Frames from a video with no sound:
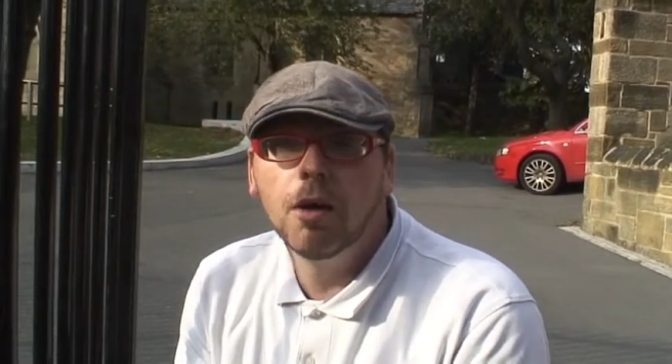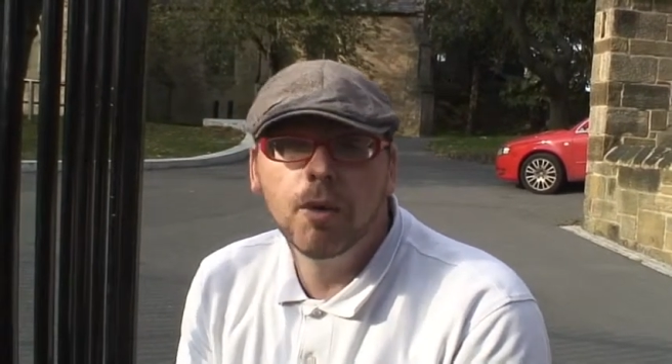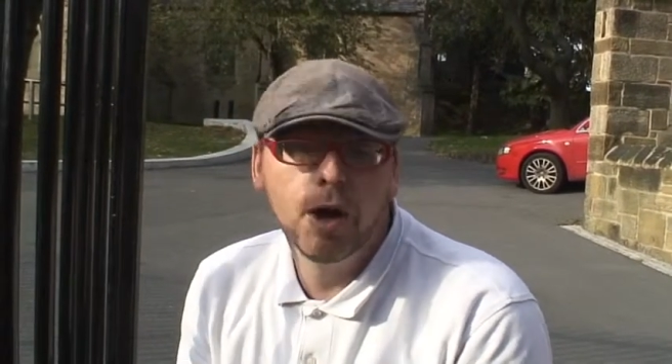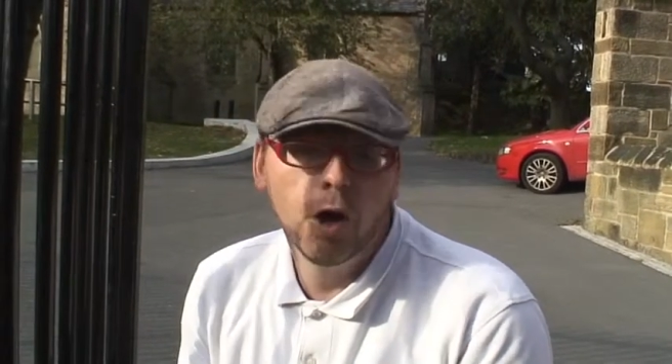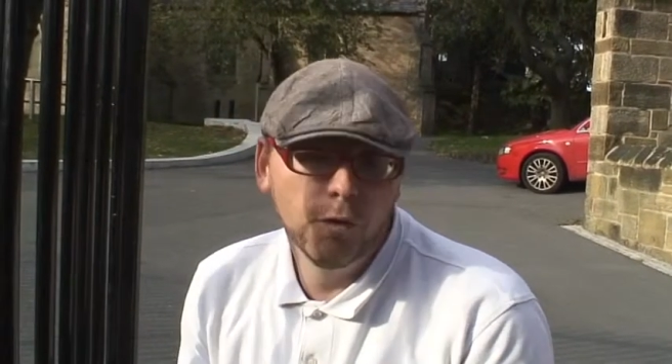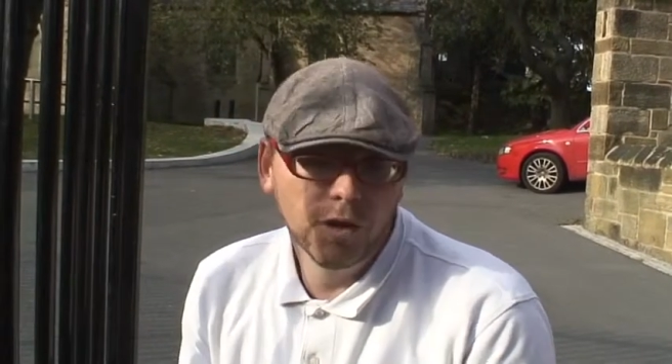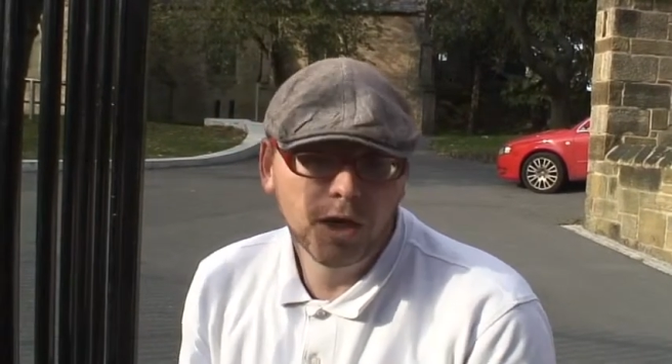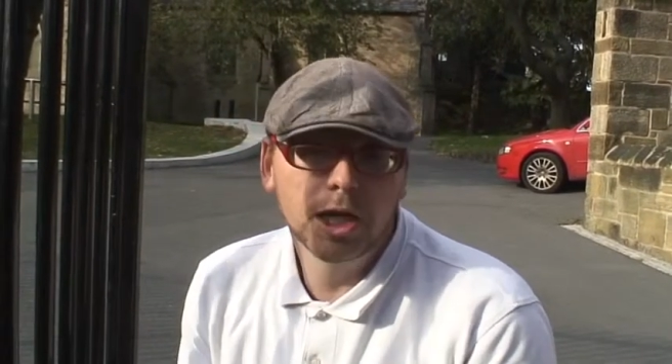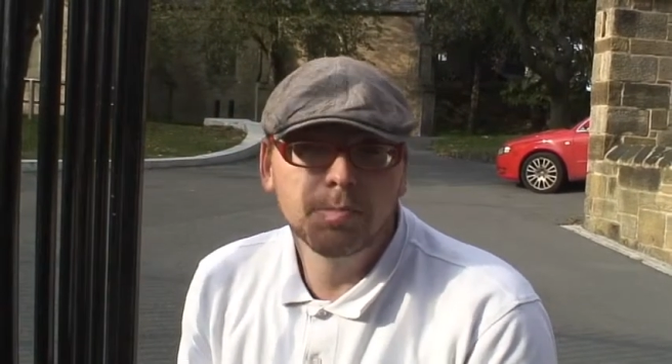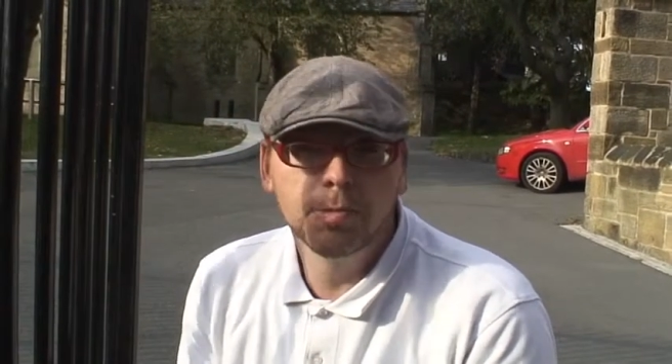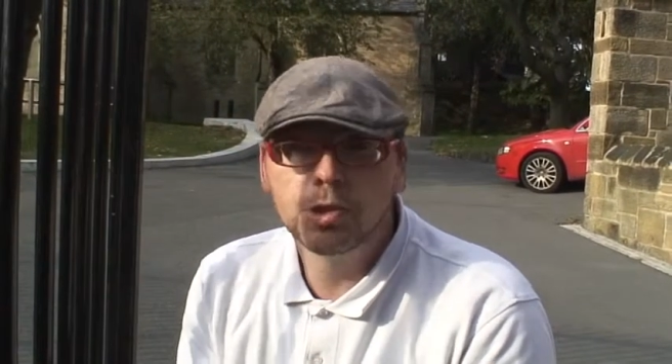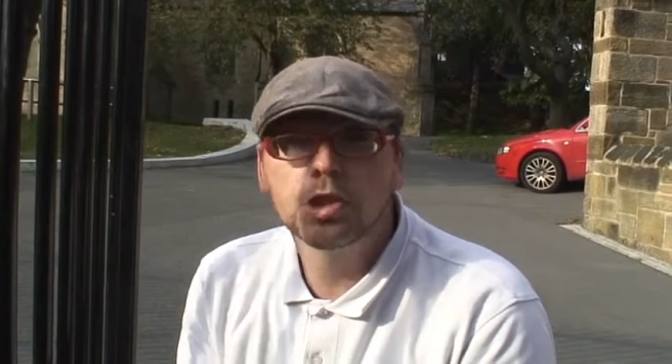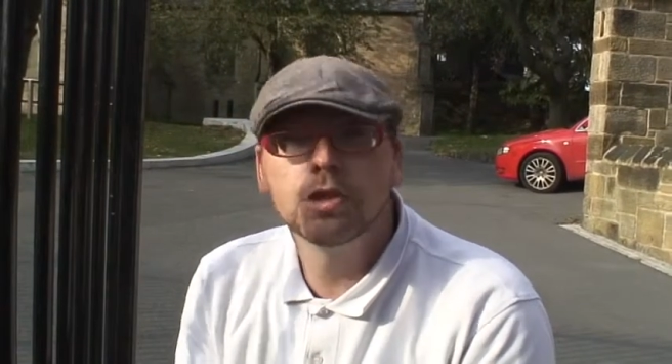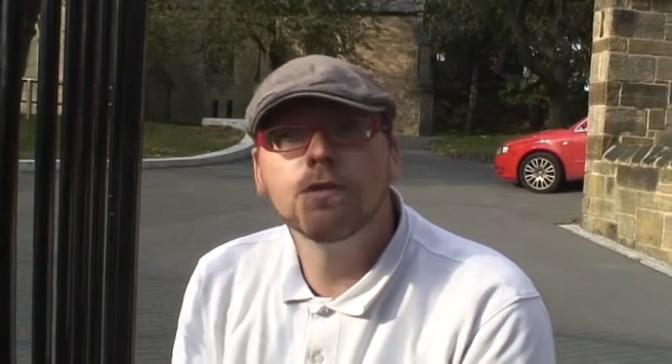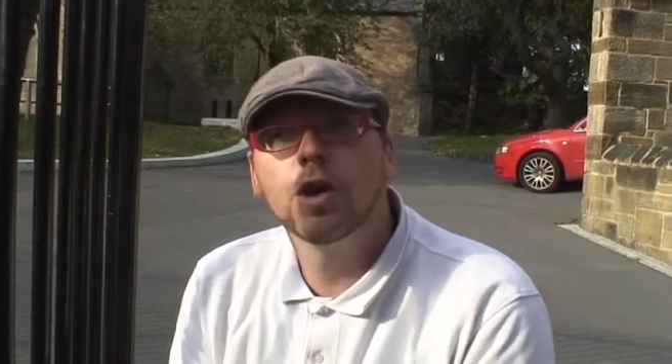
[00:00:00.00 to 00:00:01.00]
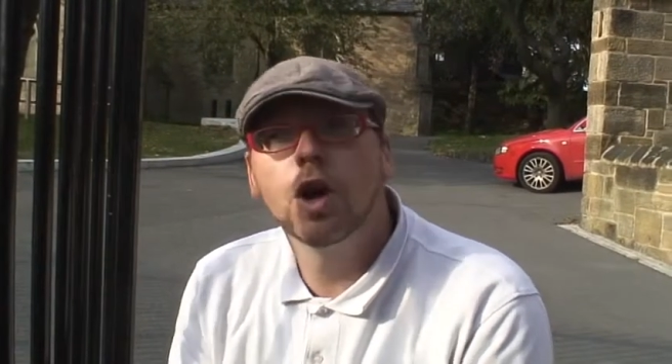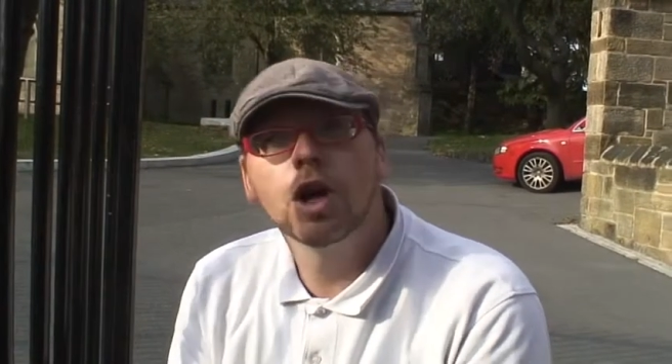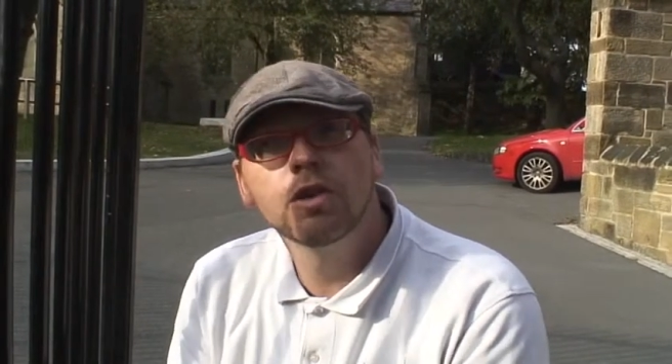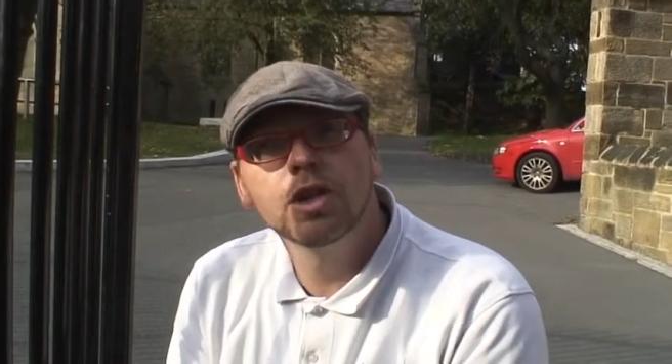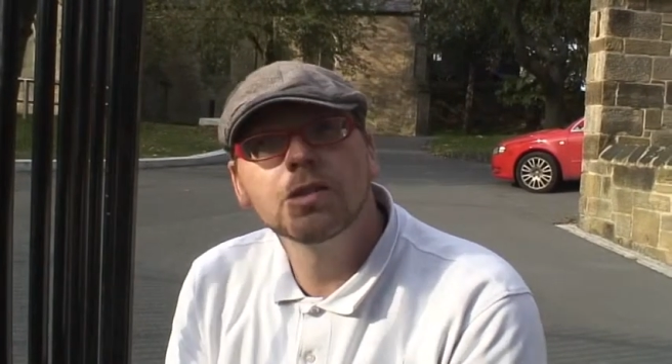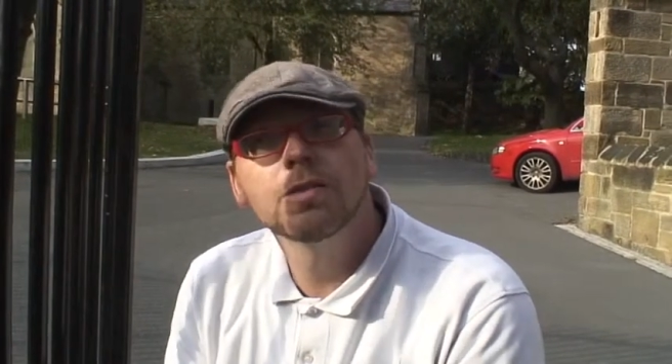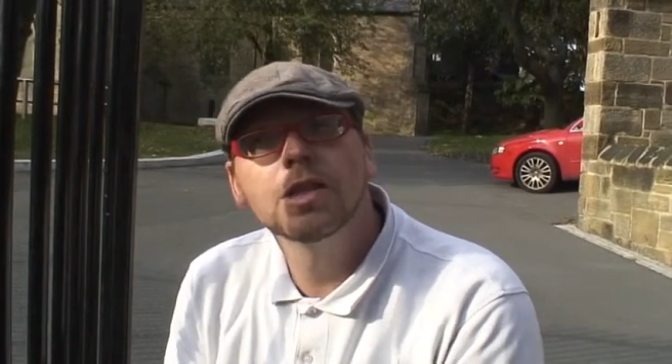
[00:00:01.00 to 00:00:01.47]
We're hopefully going to put something
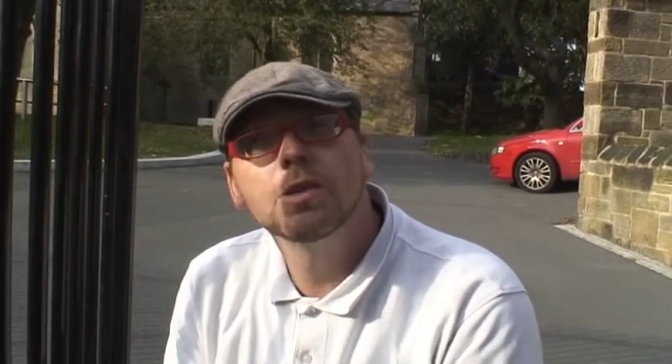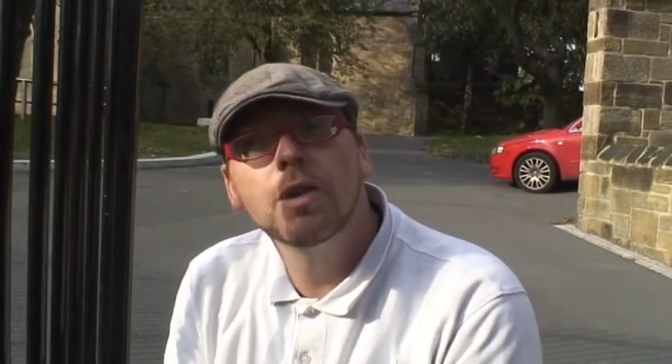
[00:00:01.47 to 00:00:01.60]
like Christmas